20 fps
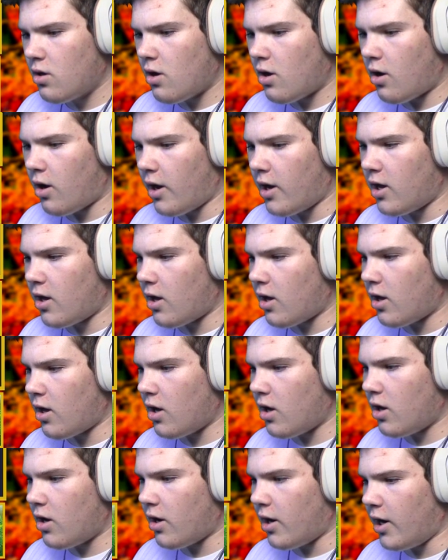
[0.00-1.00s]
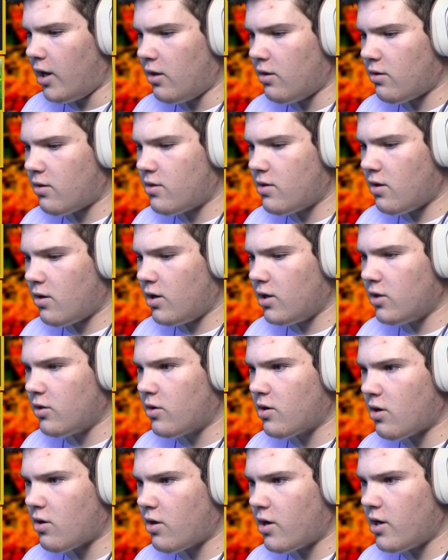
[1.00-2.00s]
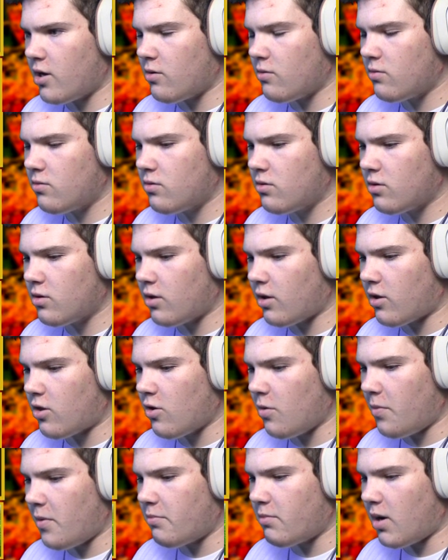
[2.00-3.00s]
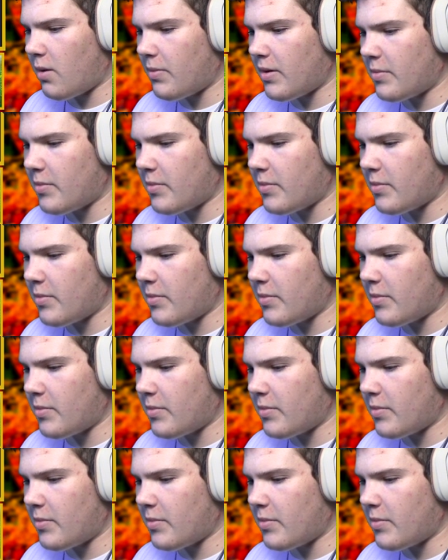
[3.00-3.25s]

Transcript: Alright, alright. Sorry, Lucario. Let's hope I'm not by